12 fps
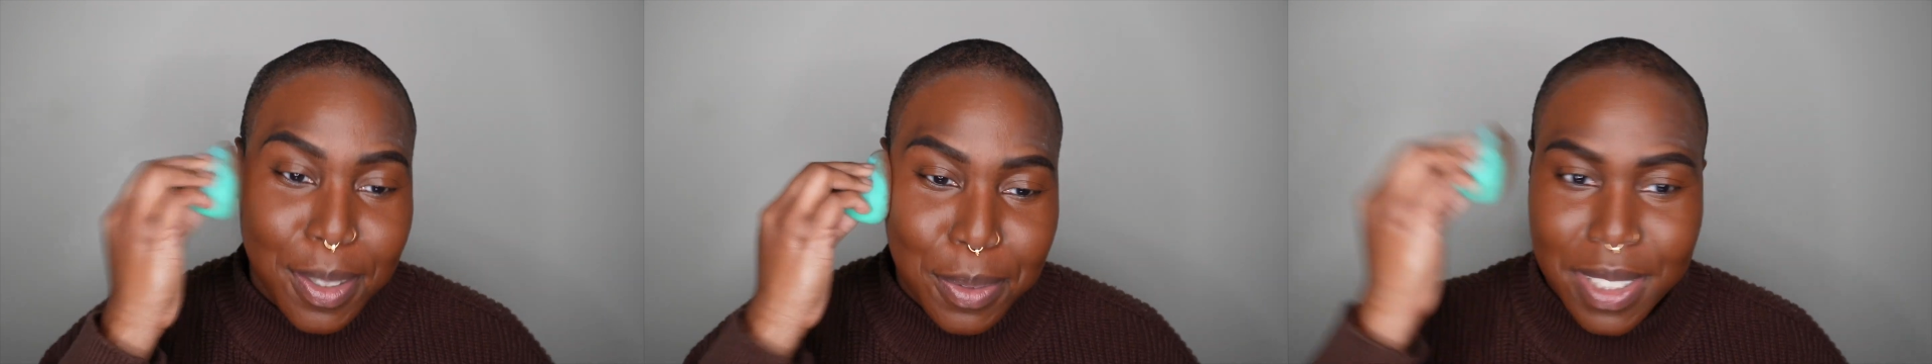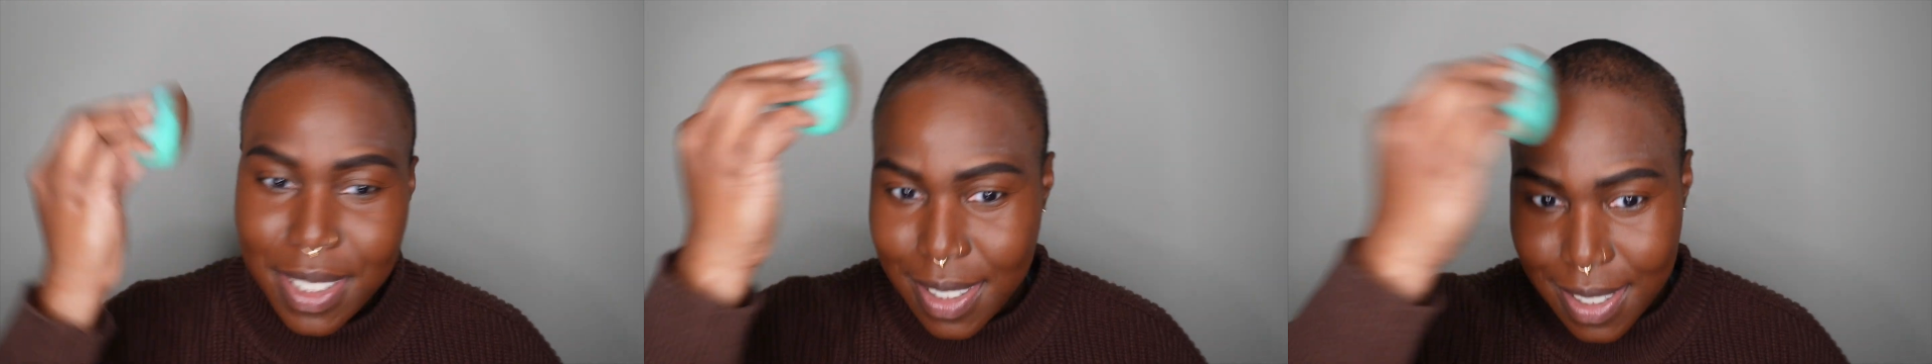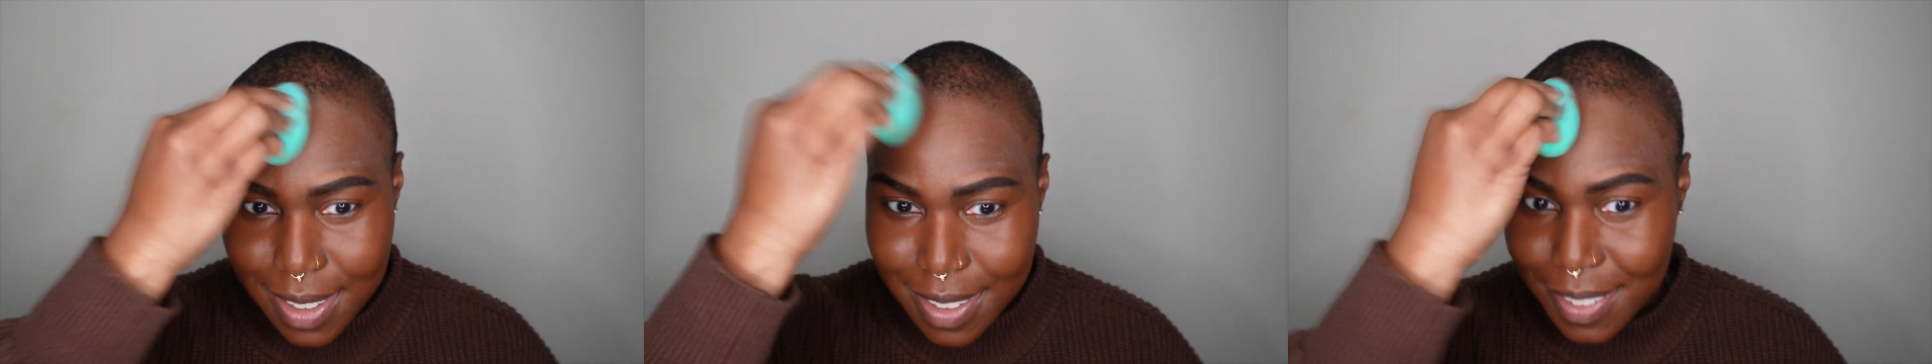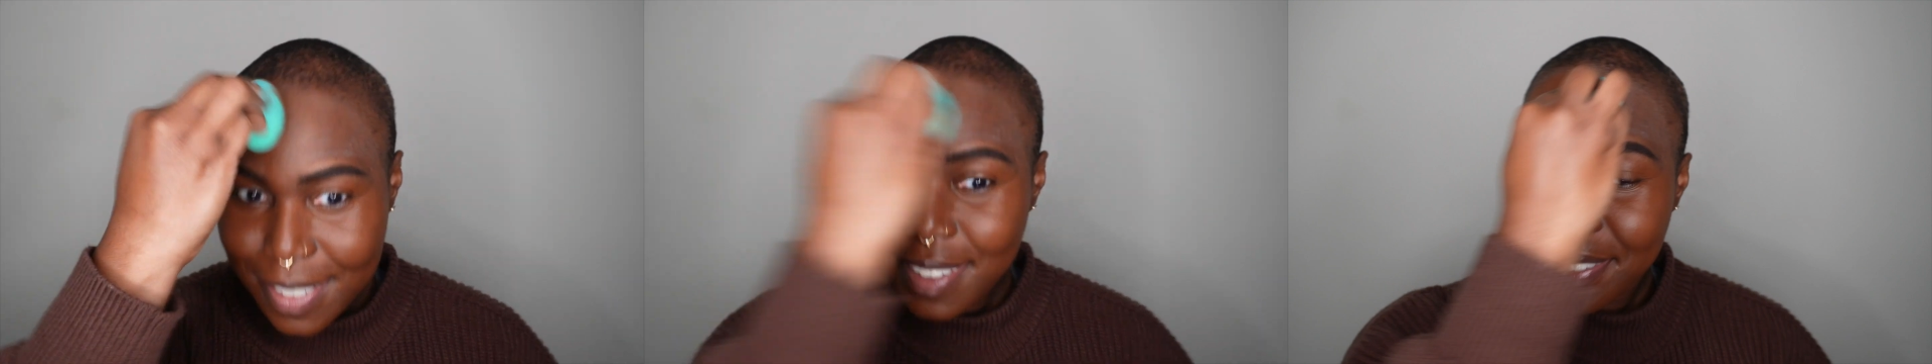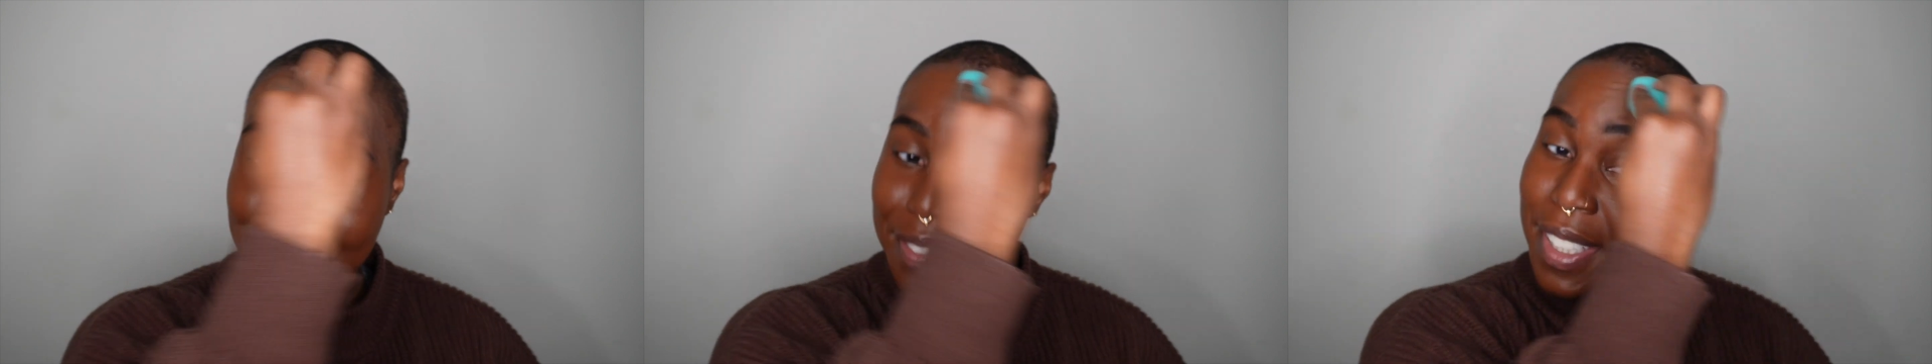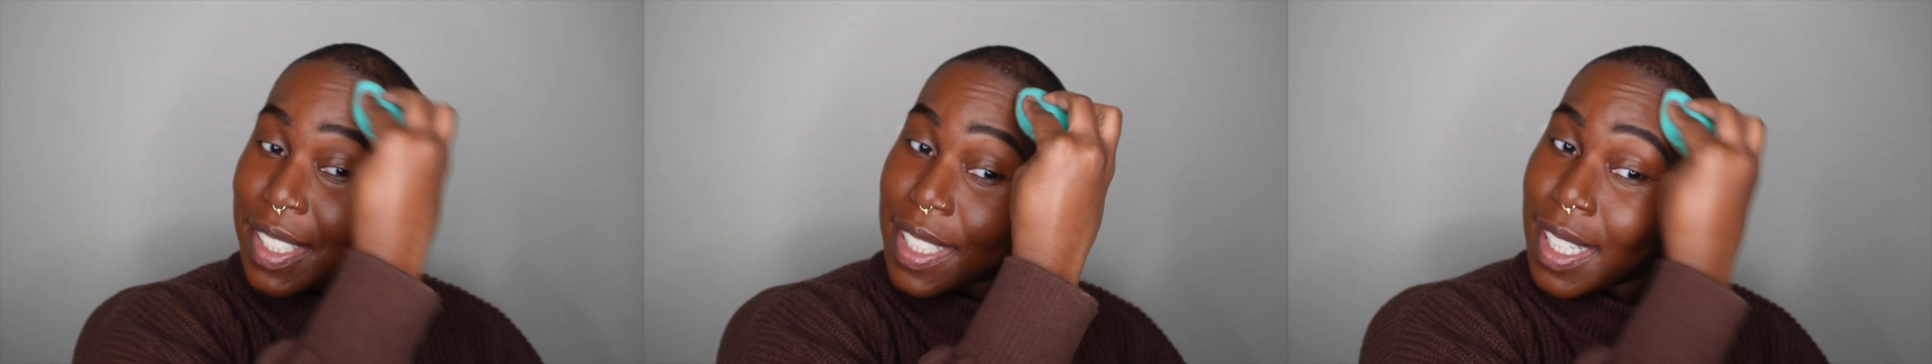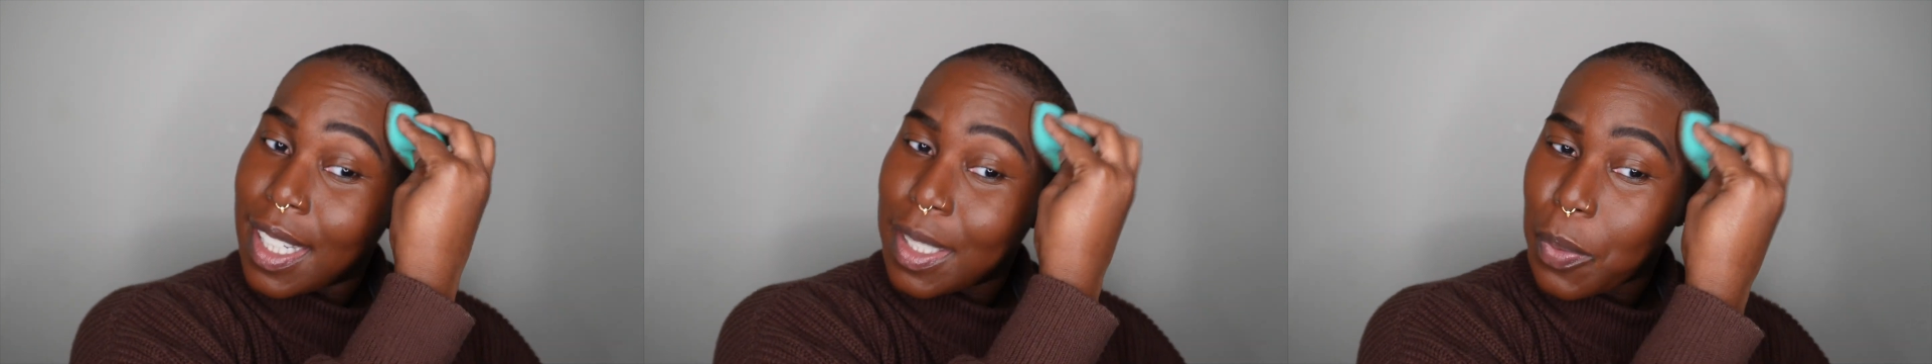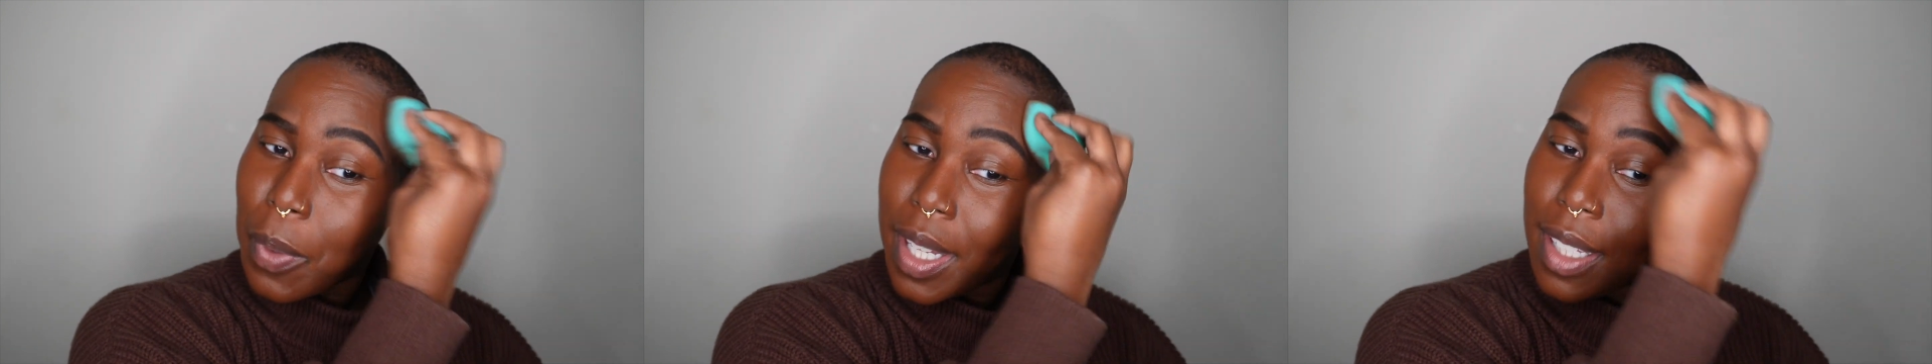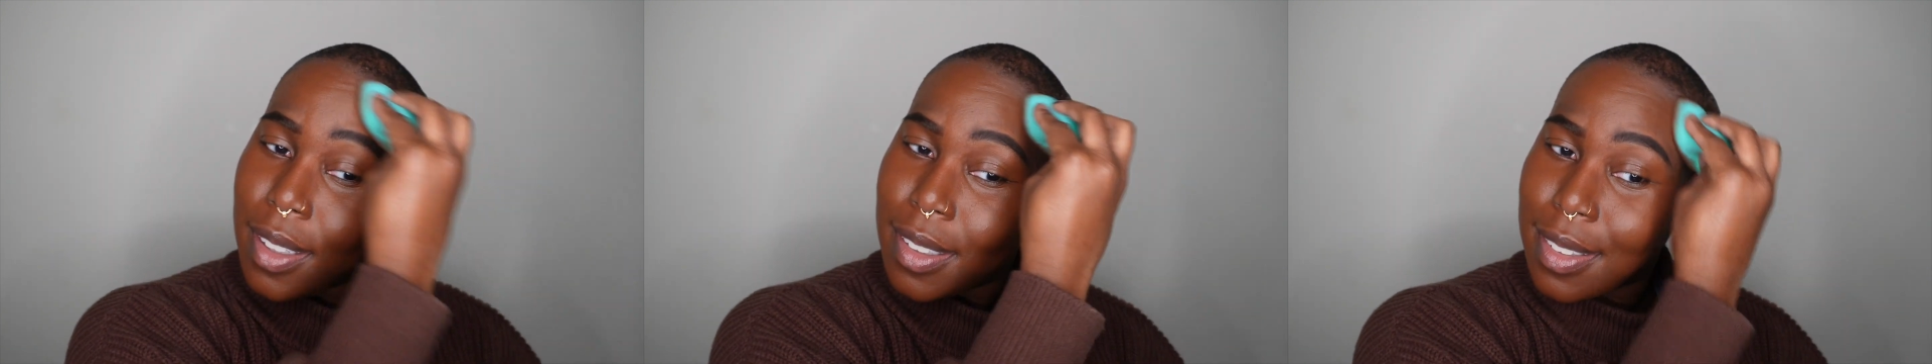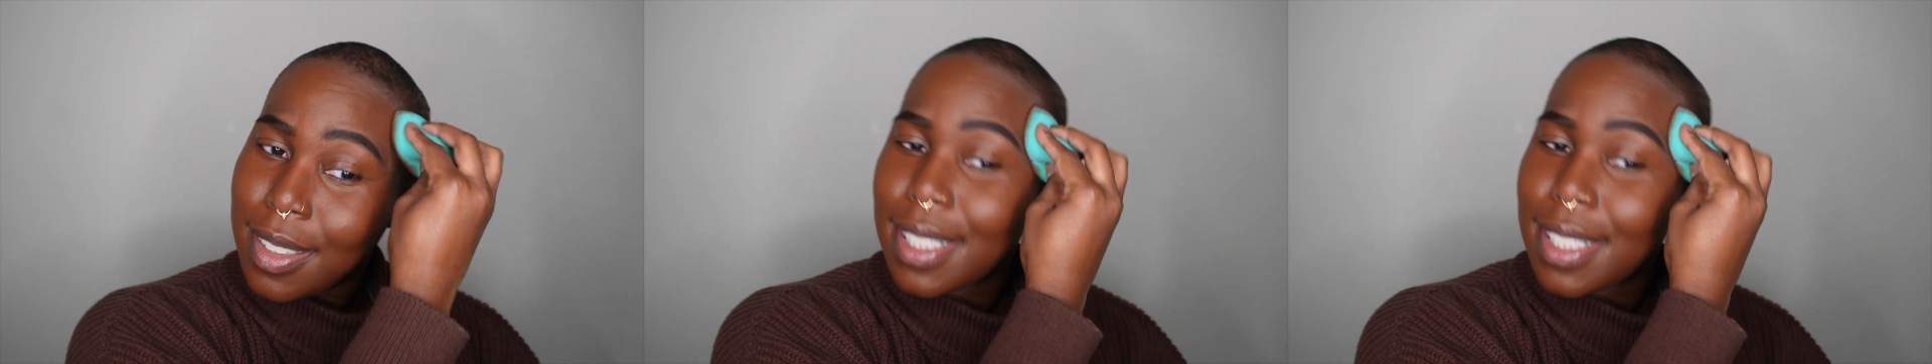was feeling unwell.